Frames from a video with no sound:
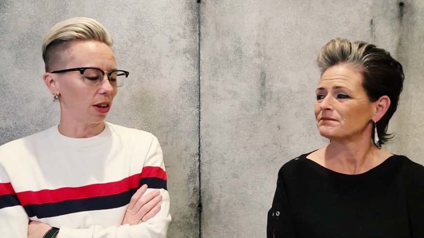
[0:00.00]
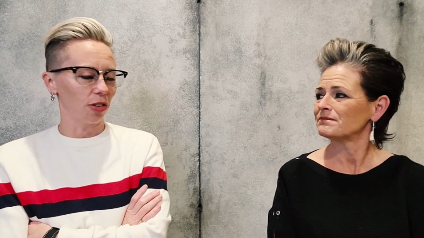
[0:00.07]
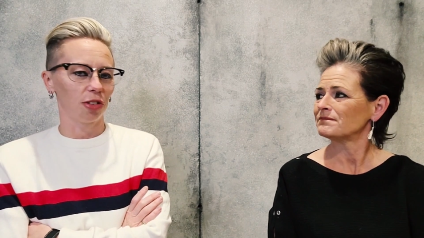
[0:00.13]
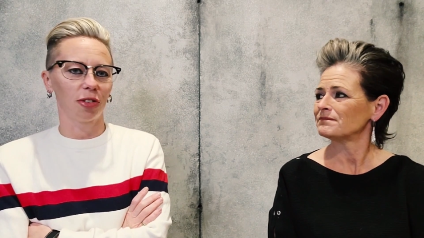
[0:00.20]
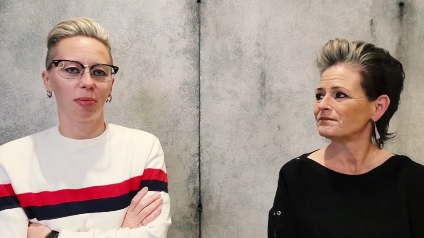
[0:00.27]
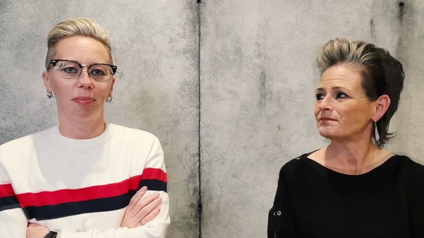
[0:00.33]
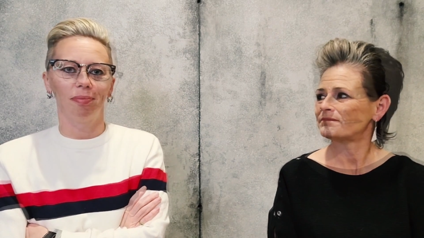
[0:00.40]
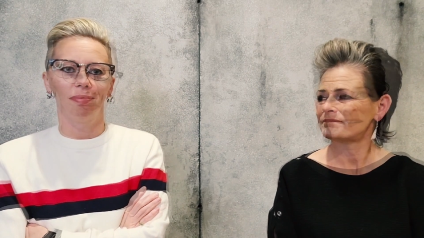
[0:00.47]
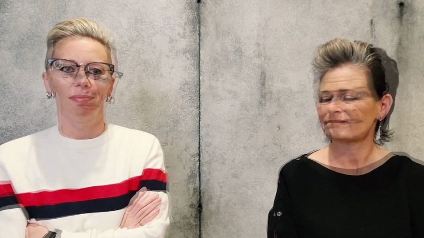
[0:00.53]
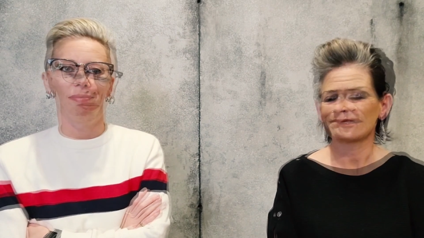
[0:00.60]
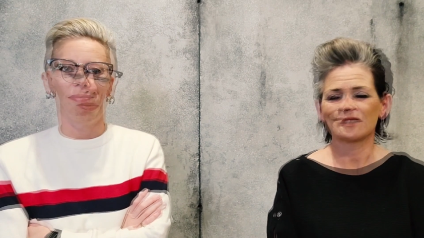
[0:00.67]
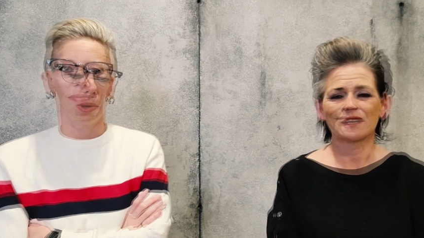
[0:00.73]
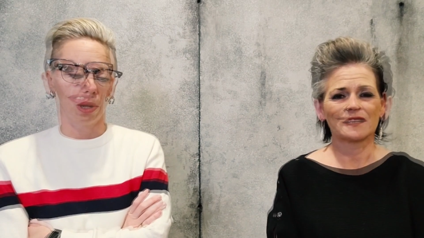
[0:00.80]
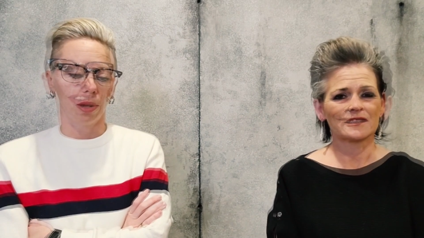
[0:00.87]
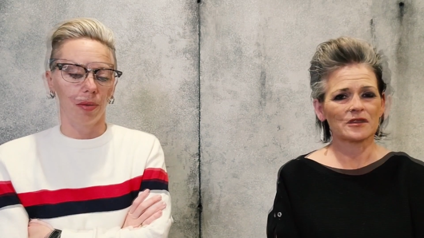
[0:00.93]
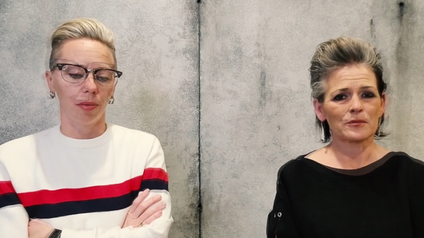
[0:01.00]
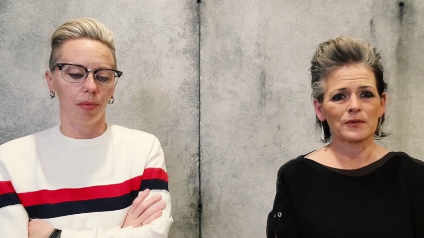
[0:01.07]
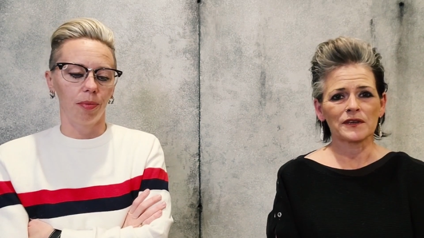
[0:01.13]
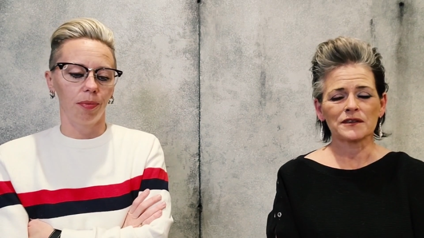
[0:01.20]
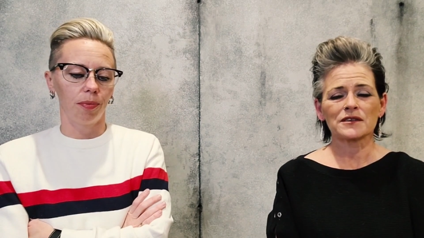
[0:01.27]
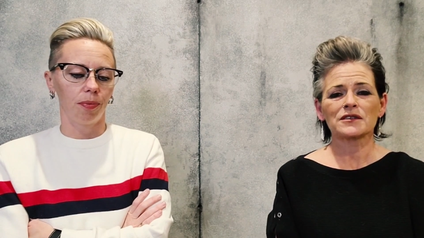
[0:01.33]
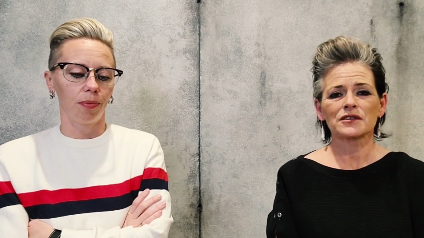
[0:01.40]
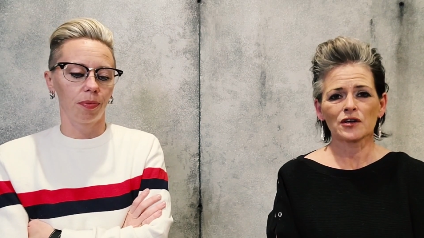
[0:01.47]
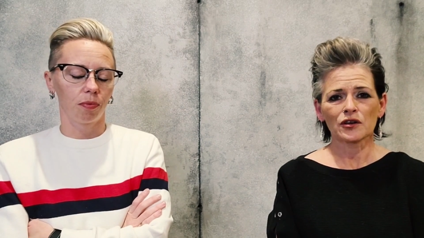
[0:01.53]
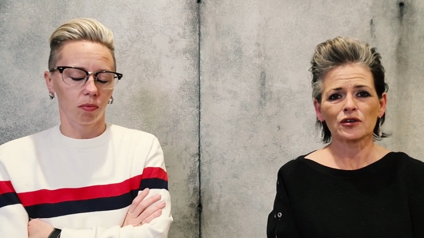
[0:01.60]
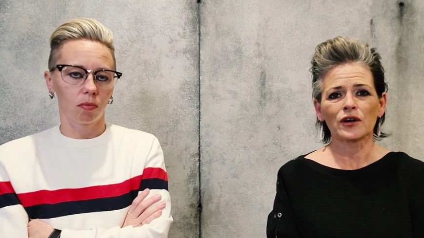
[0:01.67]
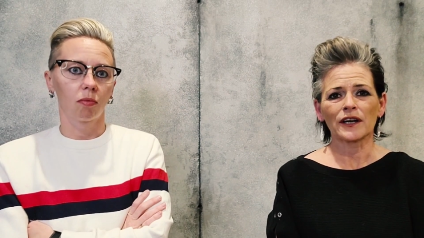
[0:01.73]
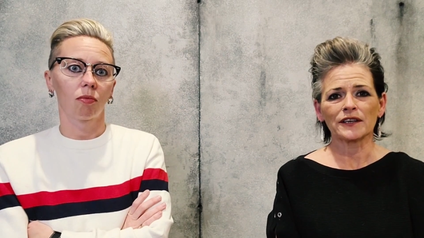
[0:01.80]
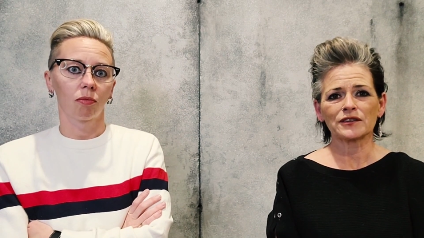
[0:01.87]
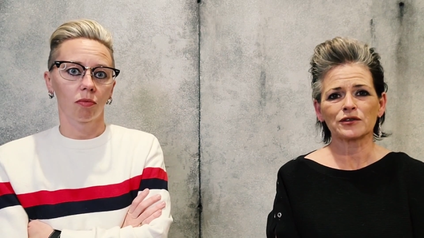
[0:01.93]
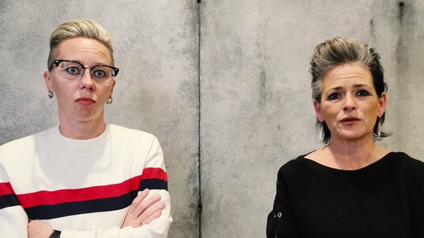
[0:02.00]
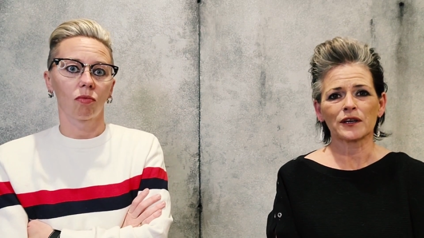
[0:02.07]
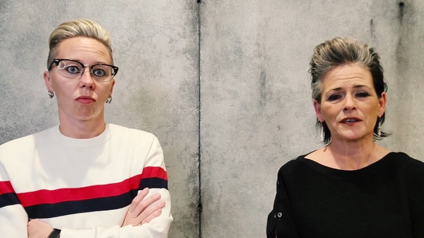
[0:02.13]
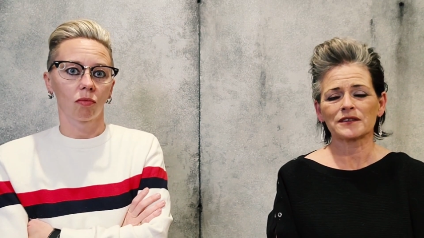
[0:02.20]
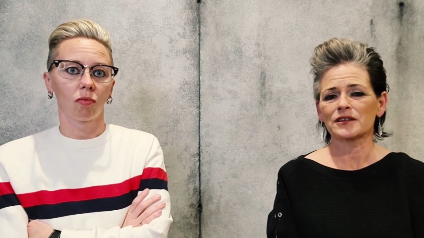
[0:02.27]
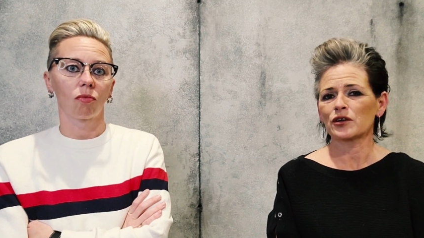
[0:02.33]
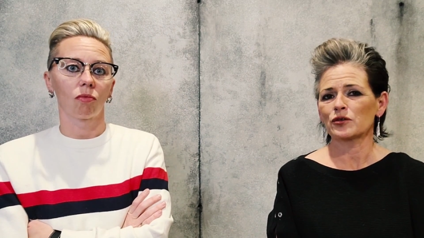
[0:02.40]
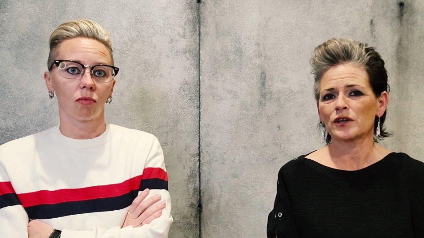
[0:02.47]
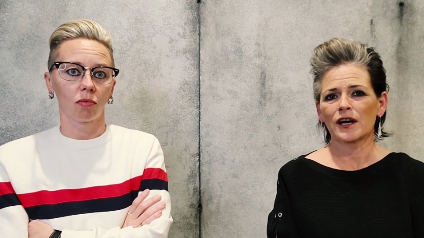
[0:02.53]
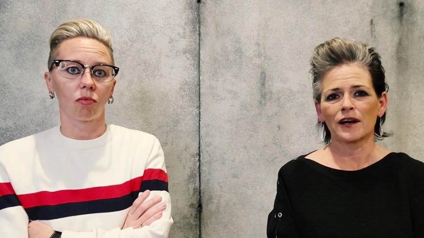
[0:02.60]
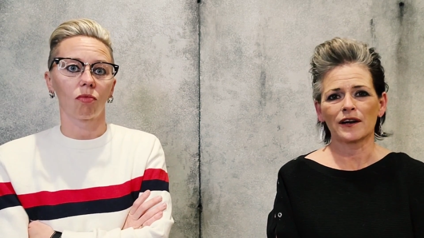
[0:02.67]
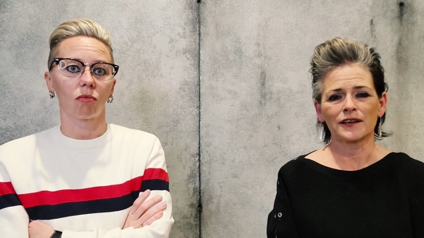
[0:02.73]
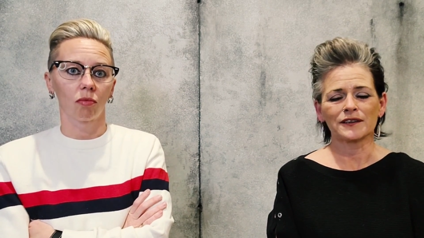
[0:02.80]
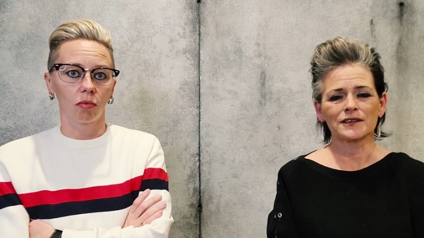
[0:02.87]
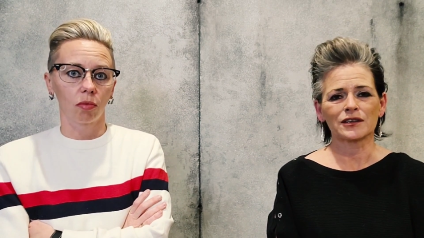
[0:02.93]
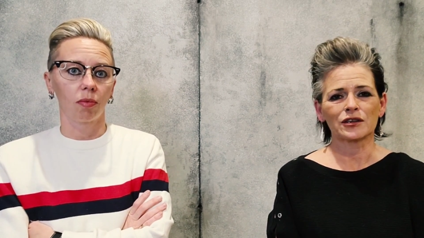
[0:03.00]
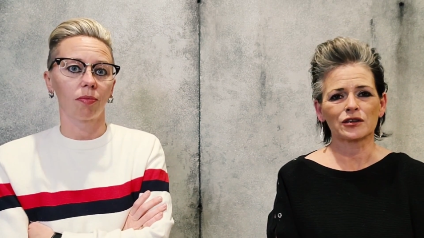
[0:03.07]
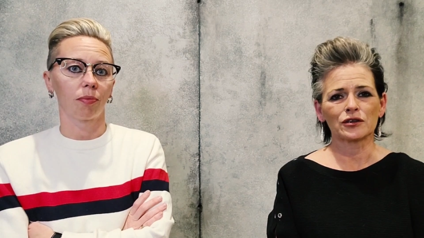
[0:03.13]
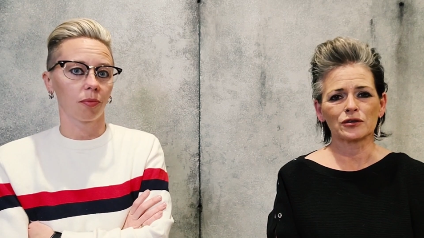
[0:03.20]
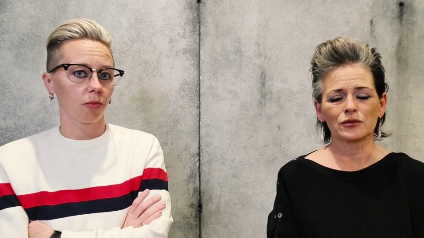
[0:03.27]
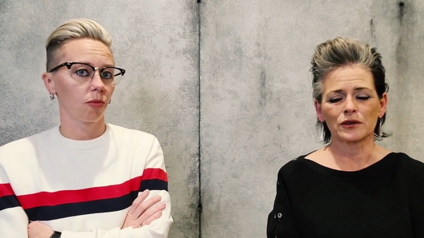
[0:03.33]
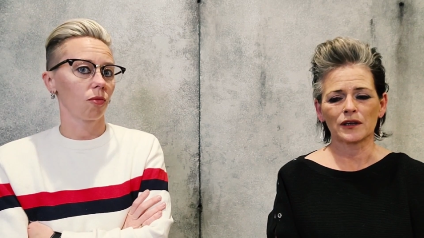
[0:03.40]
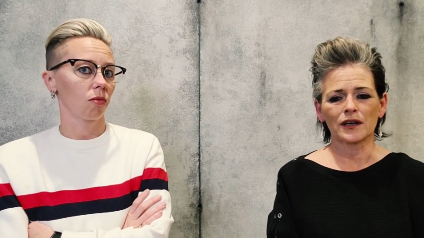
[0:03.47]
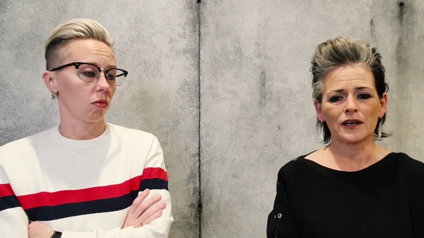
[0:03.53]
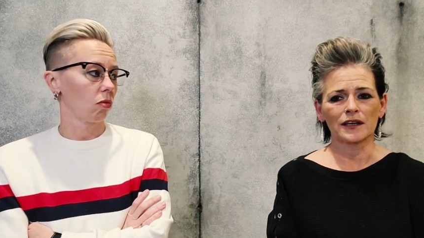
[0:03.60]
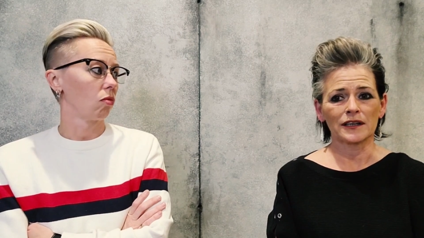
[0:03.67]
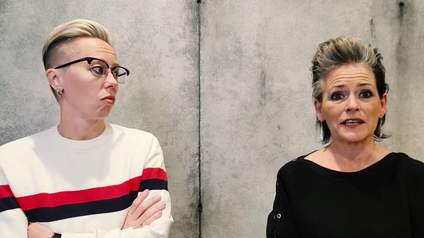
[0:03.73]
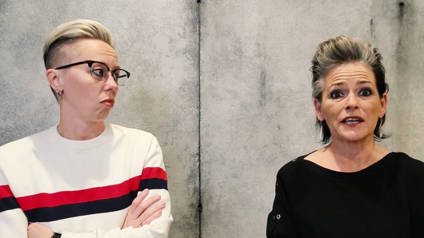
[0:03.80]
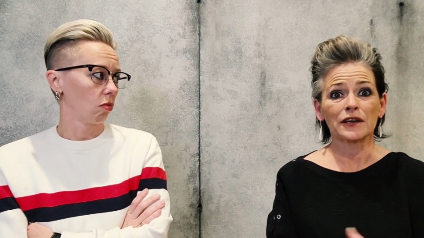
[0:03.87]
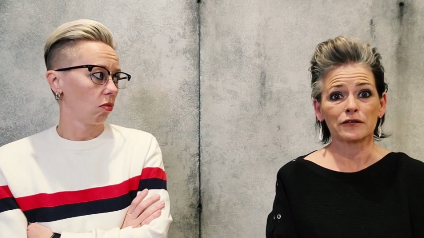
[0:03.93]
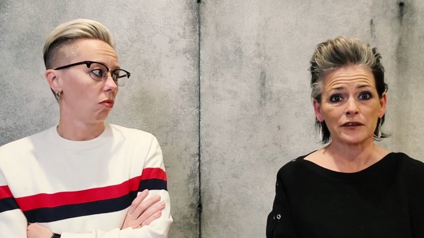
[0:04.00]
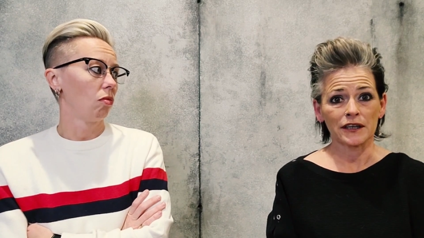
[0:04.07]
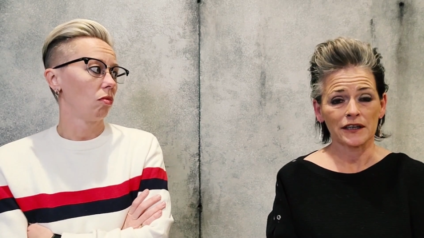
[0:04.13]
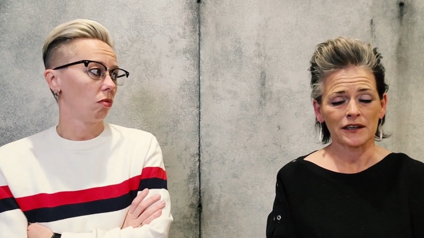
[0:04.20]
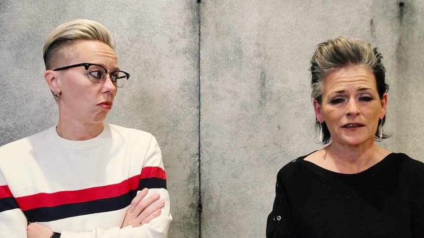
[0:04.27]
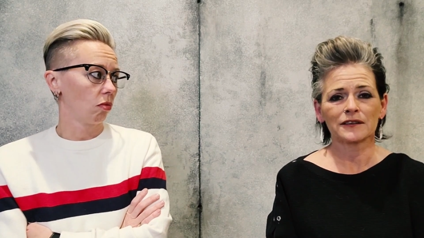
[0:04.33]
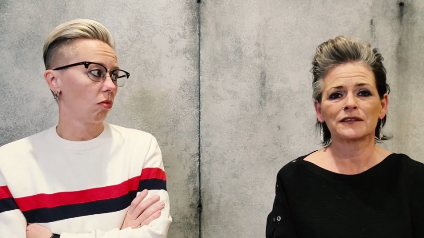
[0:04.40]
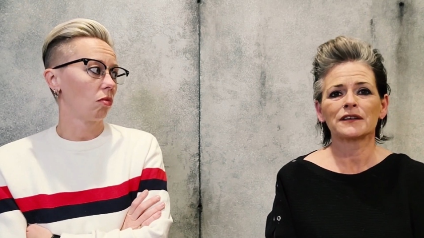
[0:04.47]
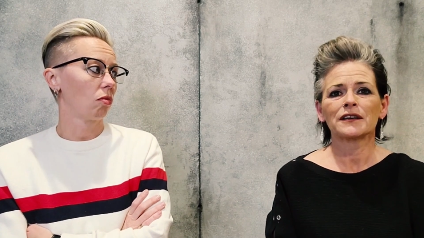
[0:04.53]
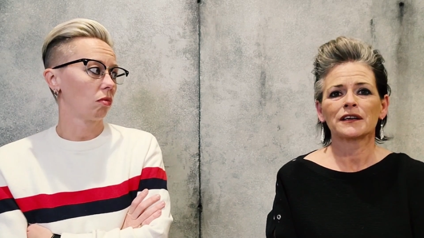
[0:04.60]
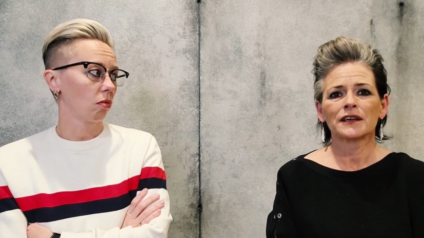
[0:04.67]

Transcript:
Speaker 1: Yes. You right. guys have been so great to us, so kind, so uh, giving.